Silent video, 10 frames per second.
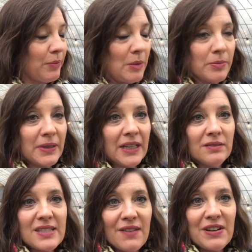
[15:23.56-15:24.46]
probably
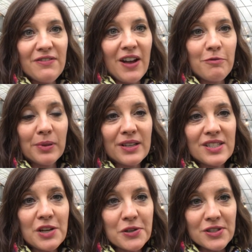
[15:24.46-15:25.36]
75
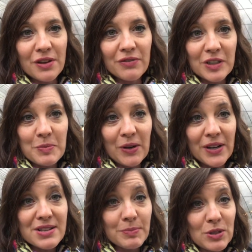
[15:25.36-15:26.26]
plus years of
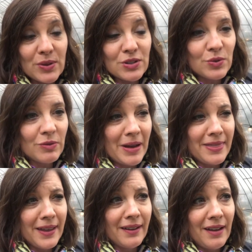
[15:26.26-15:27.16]
experience between the two of them, I
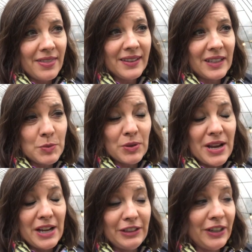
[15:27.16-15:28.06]
think. I think that's pretty
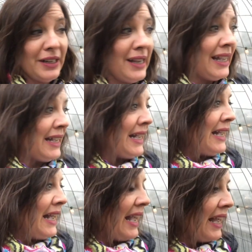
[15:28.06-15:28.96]
accurate.
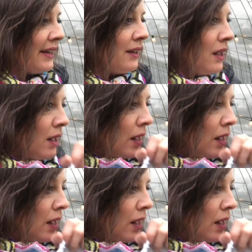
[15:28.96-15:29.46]
And,